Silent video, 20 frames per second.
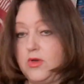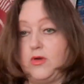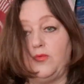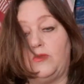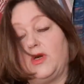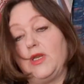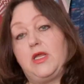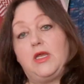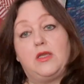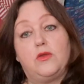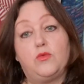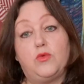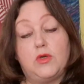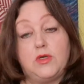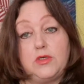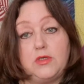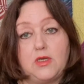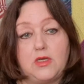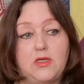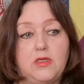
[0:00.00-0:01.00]
what
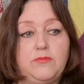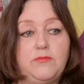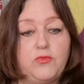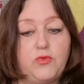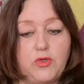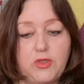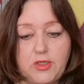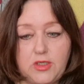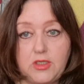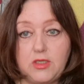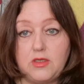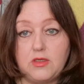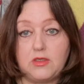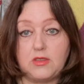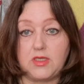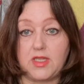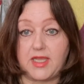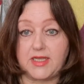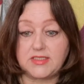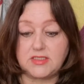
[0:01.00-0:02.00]
I'm working
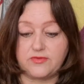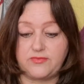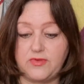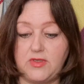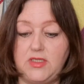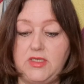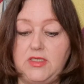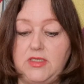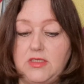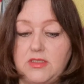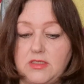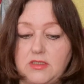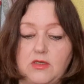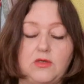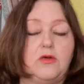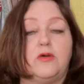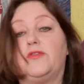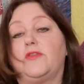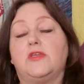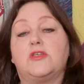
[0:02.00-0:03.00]
on actively
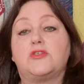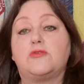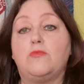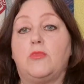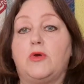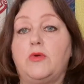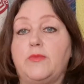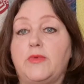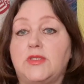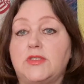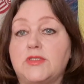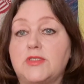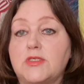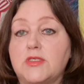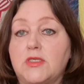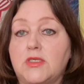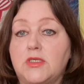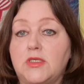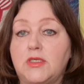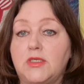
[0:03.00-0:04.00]
on this moment.